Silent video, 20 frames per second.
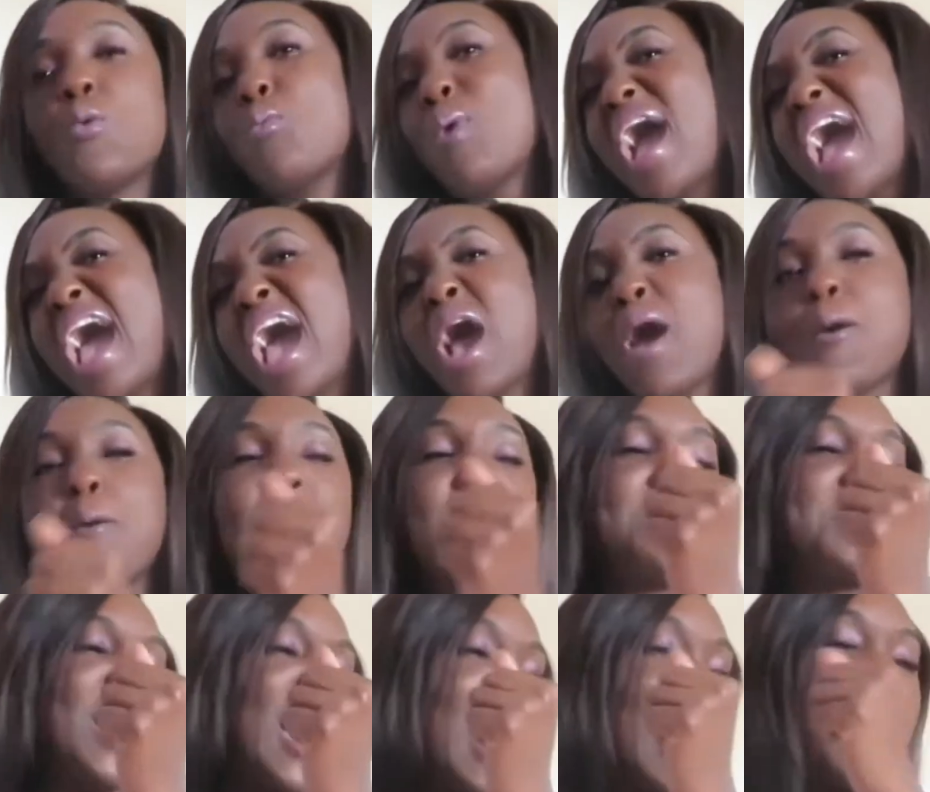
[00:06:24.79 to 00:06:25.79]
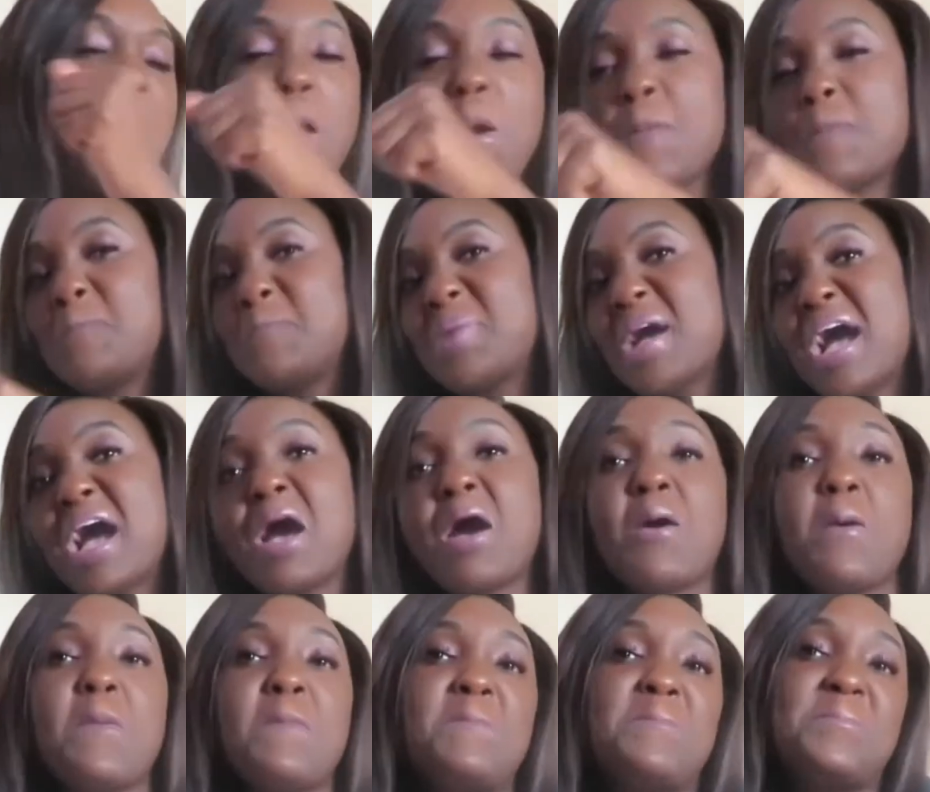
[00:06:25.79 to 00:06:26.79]
Wow, bow,
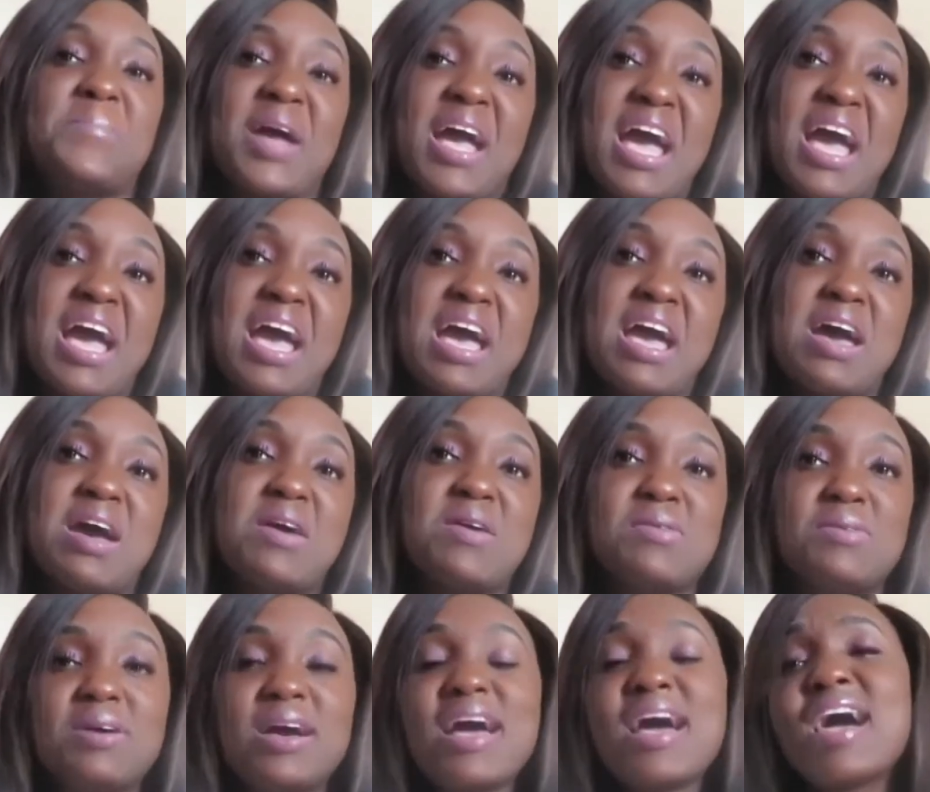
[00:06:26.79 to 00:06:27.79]
bow, bow.